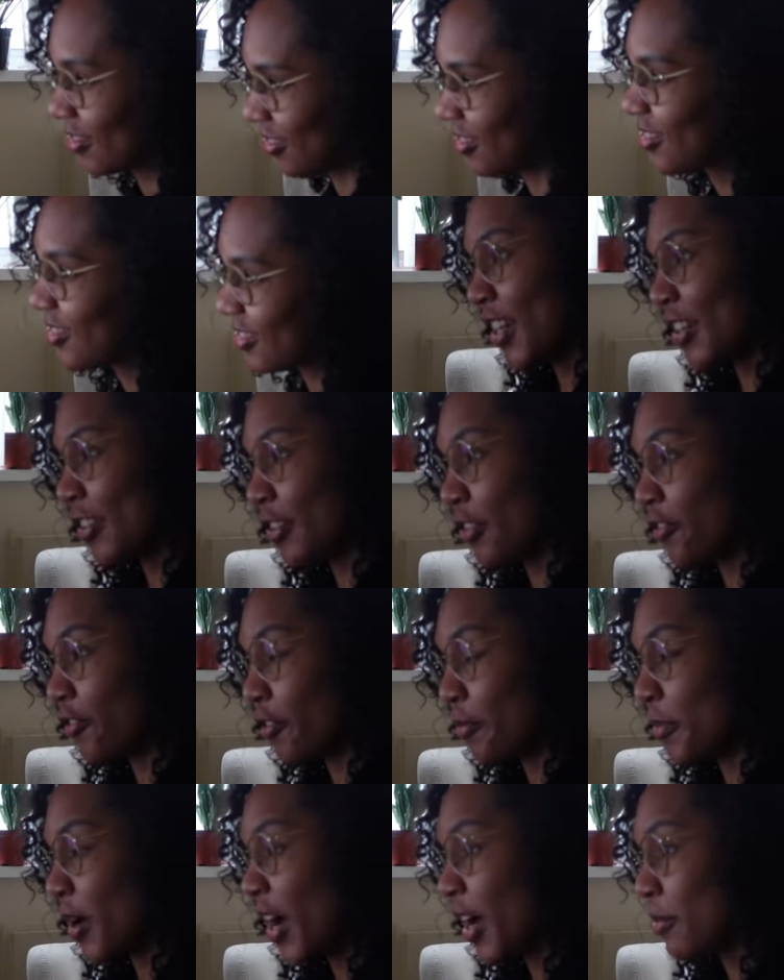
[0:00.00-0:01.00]
If I learned
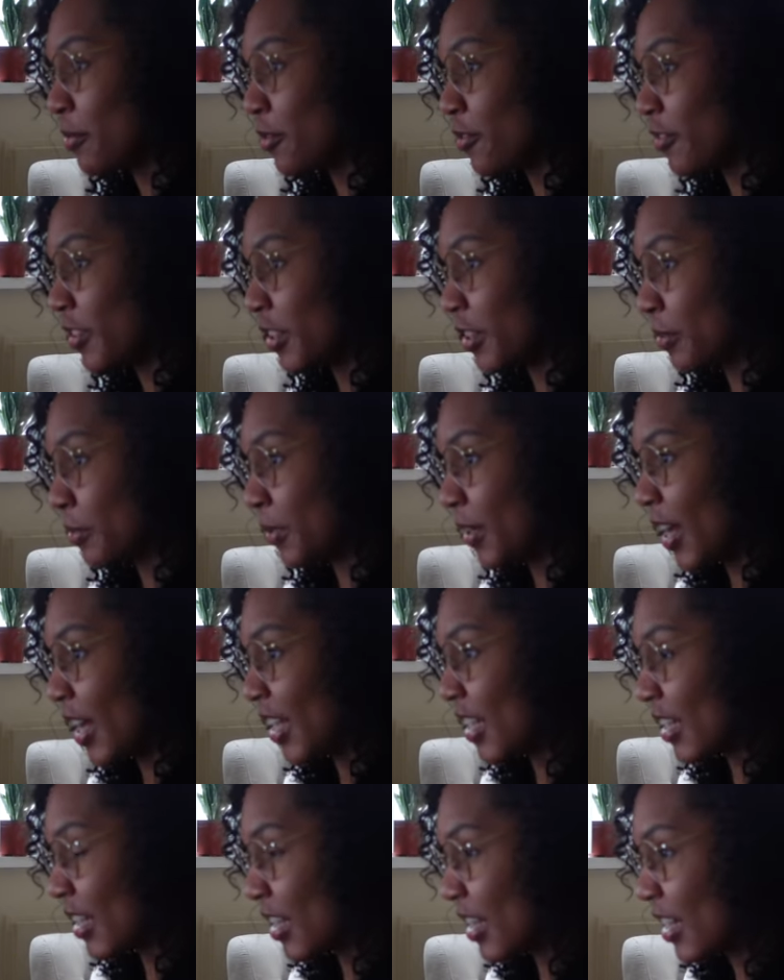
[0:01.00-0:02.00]
from iMovie and applied
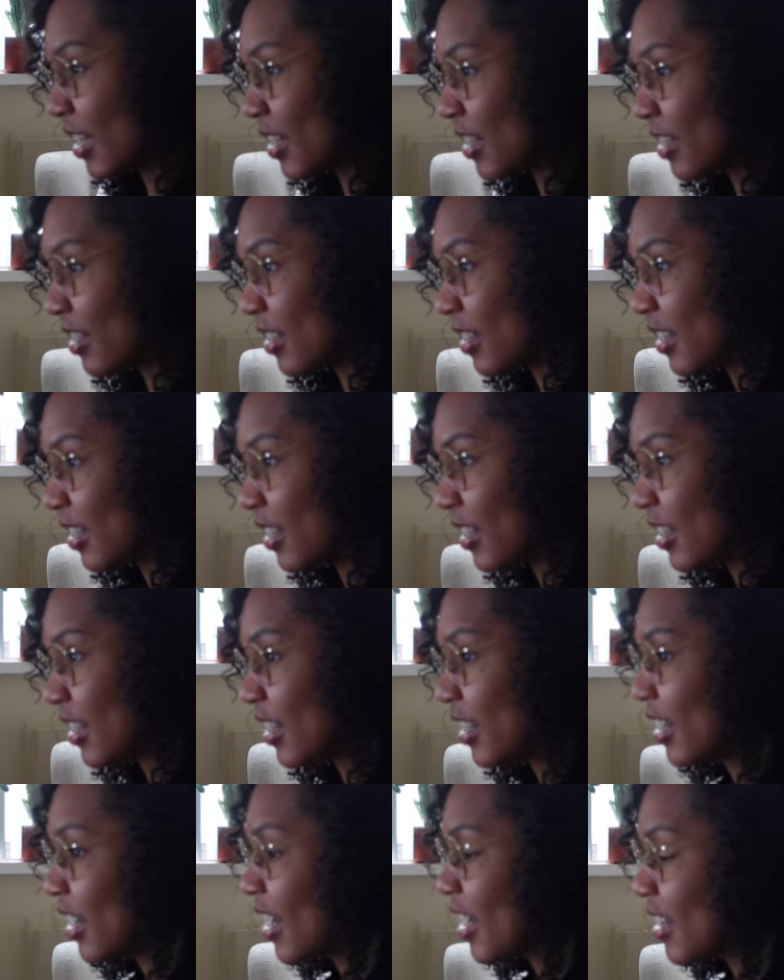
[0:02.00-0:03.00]
it there,
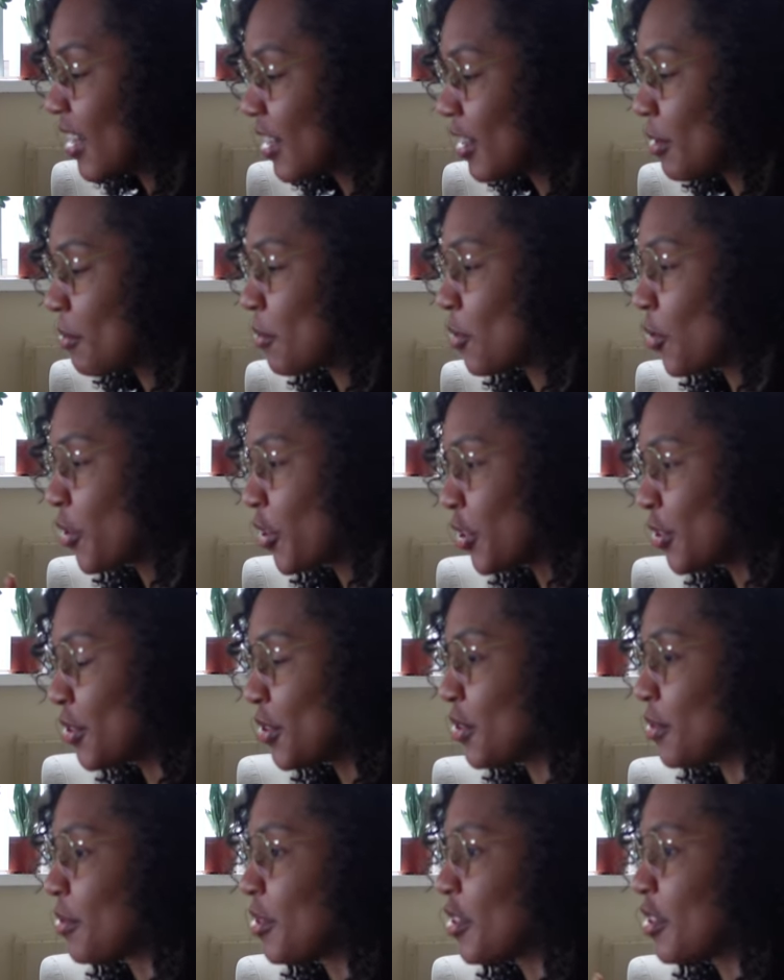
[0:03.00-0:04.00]
and then the more you
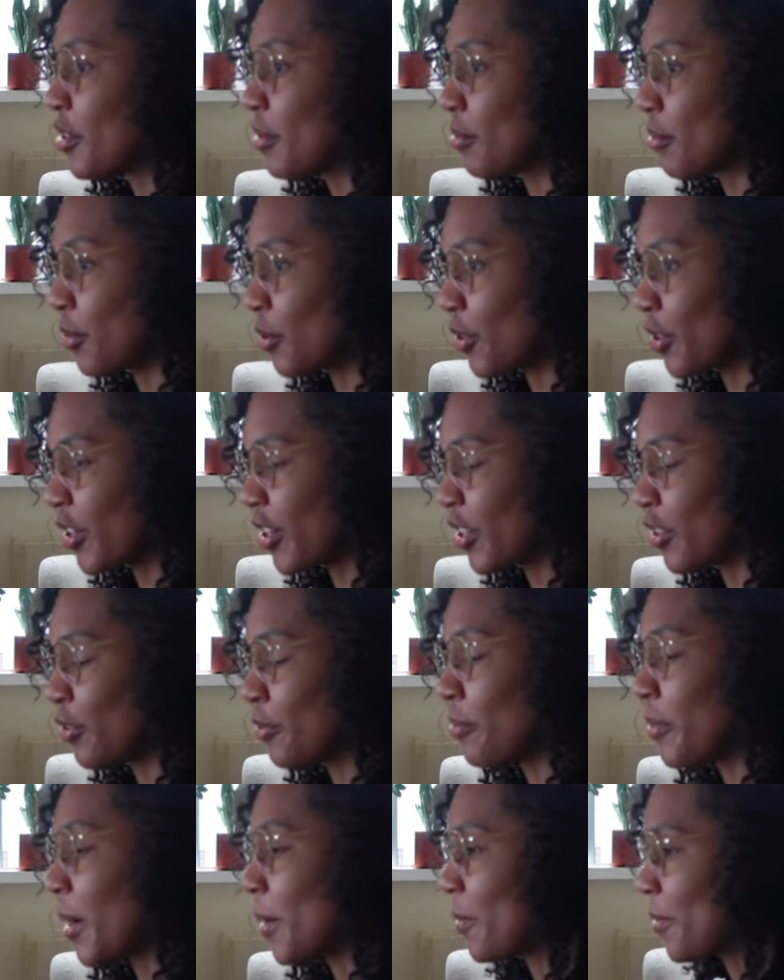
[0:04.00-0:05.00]
do it, the more you
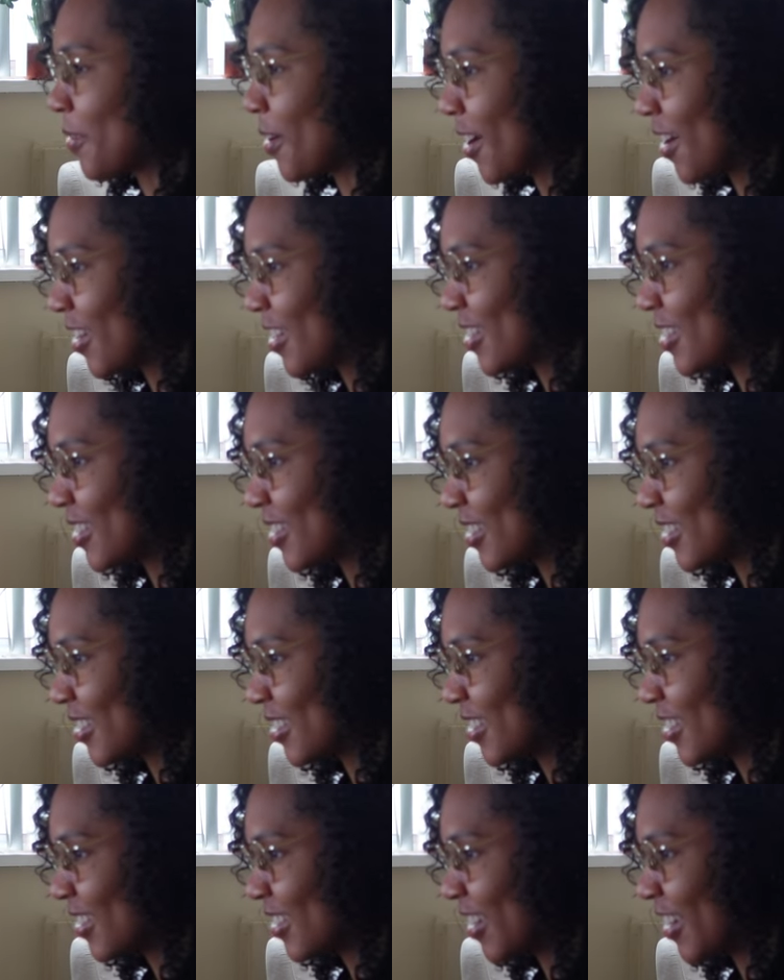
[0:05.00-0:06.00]
memorize.
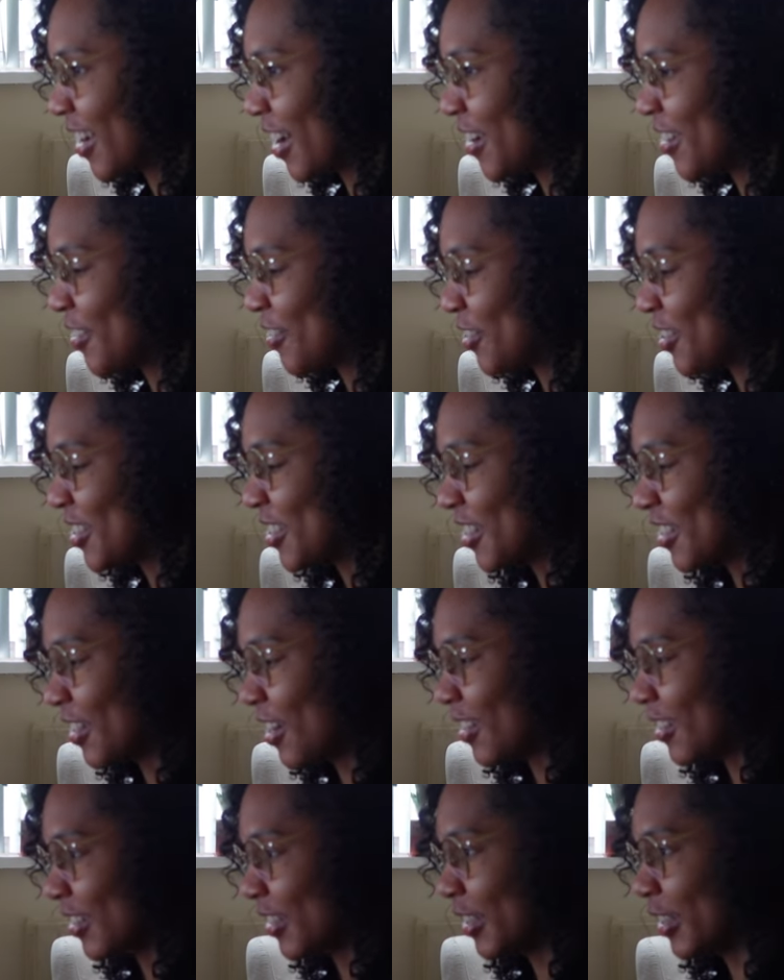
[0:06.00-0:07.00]
Like I notice a
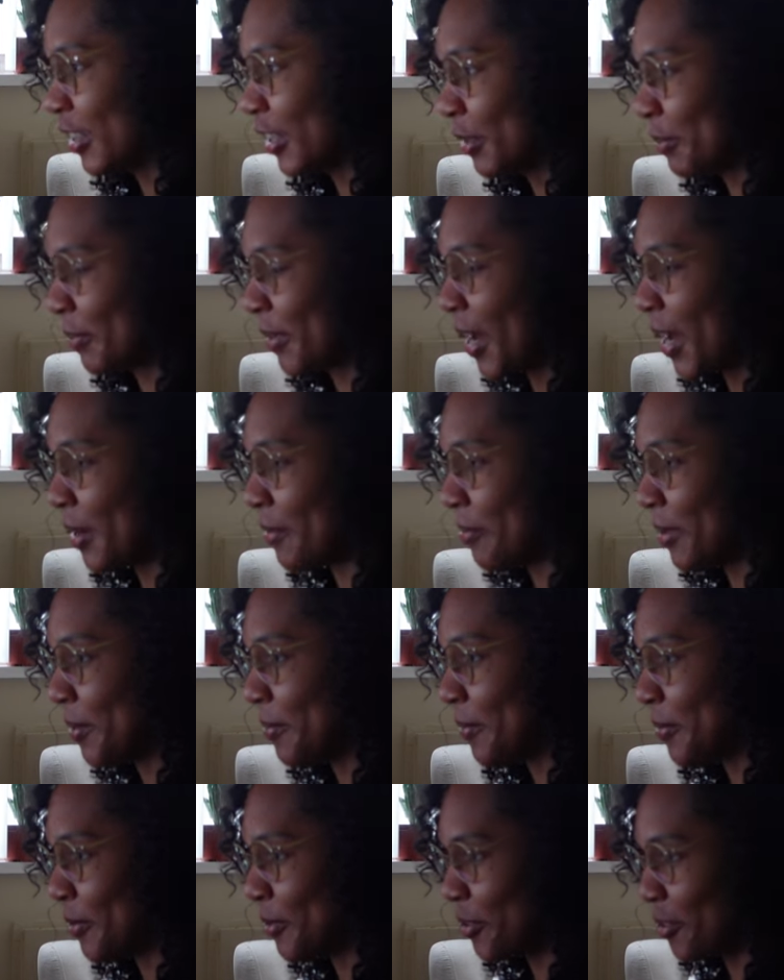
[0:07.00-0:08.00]
lot of legally blind
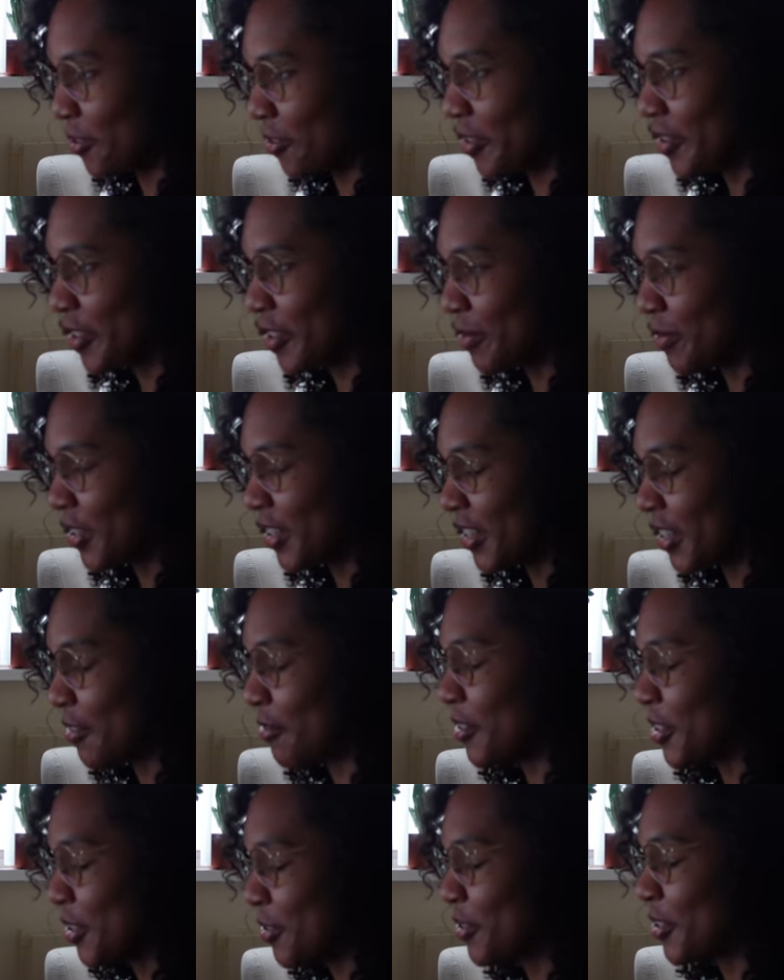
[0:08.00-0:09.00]
people agree with me that
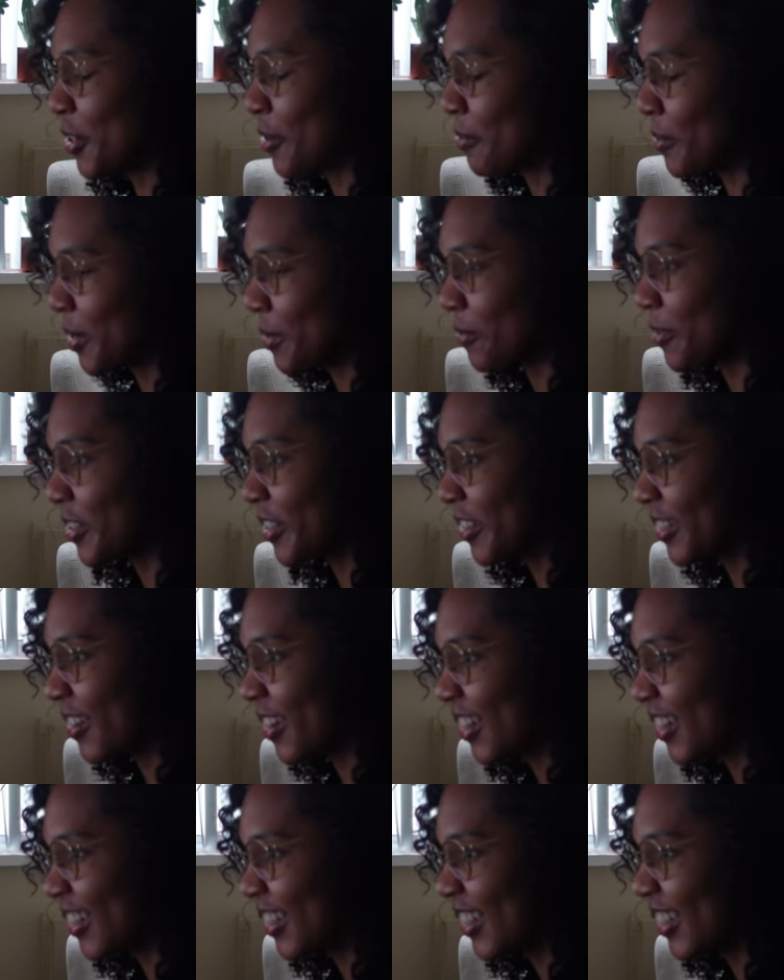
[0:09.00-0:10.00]
we use our memory a
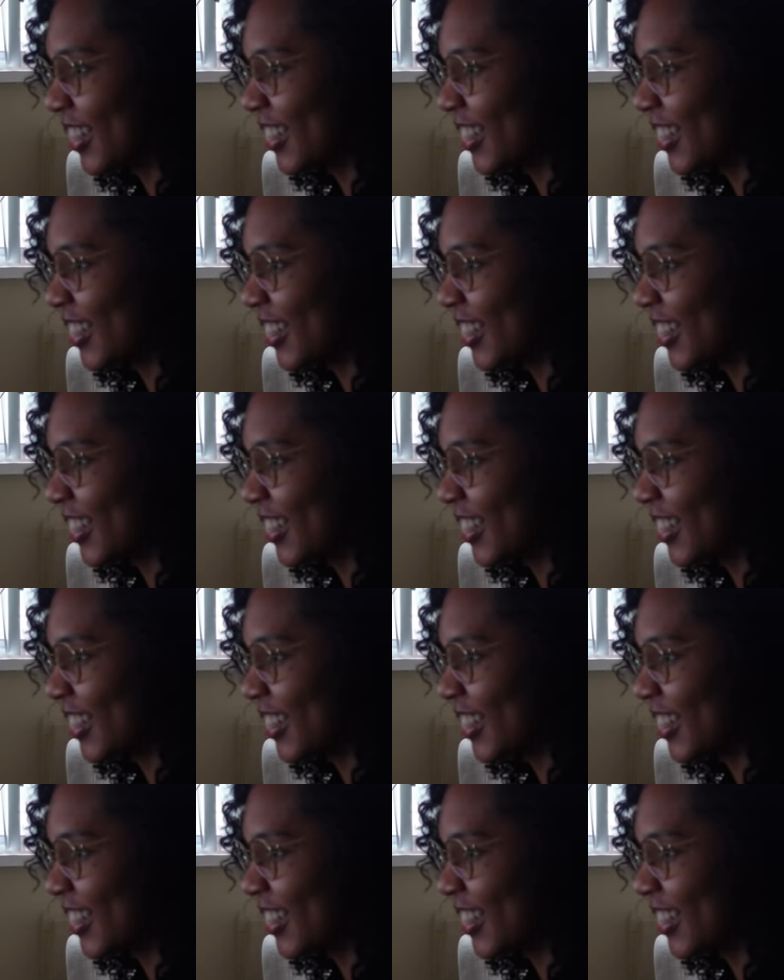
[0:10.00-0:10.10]
lot.